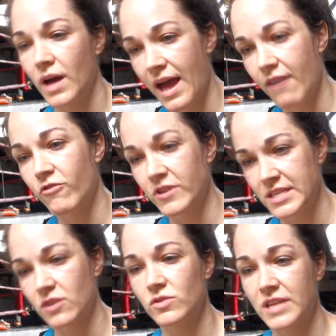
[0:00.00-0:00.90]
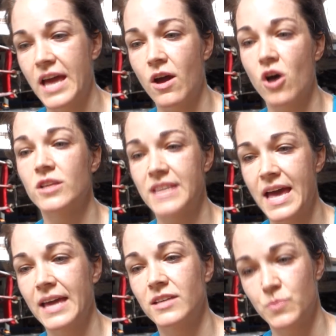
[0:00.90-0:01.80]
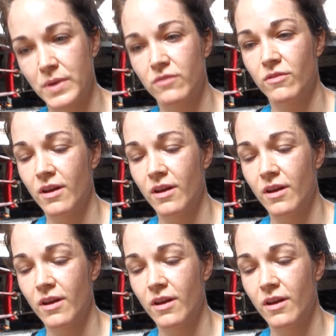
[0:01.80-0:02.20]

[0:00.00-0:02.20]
every single day, all day, has been